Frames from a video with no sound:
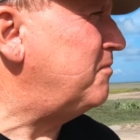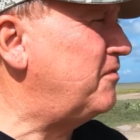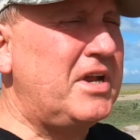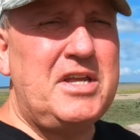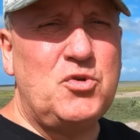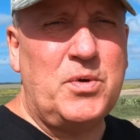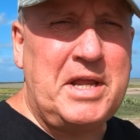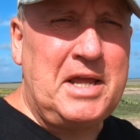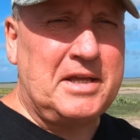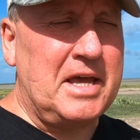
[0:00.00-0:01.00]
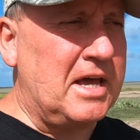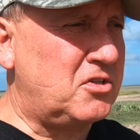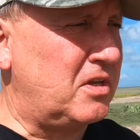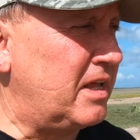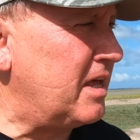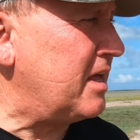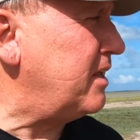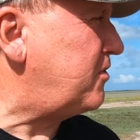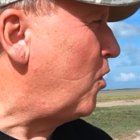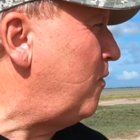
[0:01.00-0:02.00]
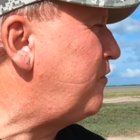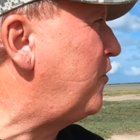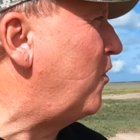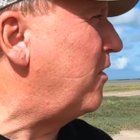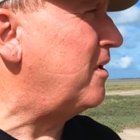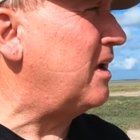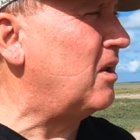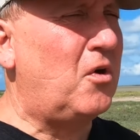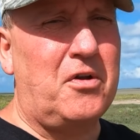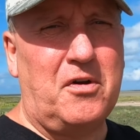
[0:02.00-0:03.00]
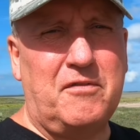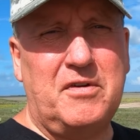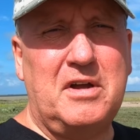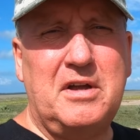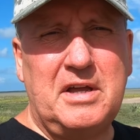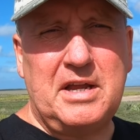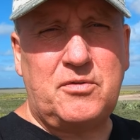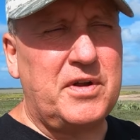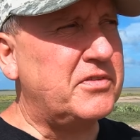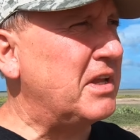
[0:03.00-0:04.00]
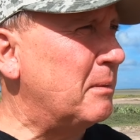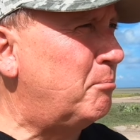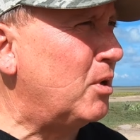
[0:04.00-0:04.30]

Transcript: very unique actually, and it's home for a lot of interesting